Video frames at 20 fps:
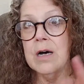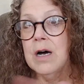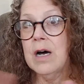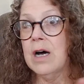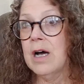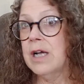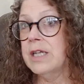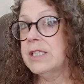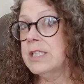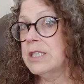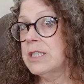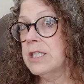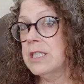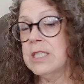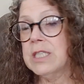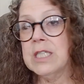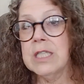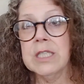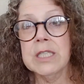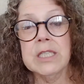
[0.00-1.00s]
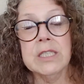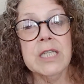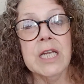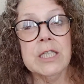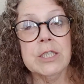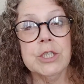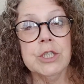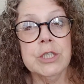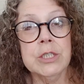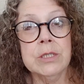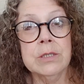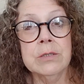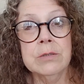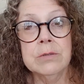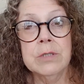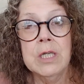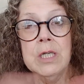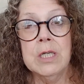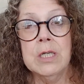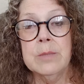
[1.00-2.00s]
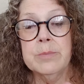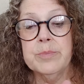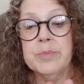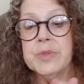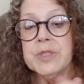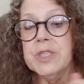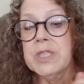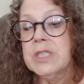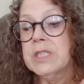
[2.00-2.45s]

I didn't see the connection, but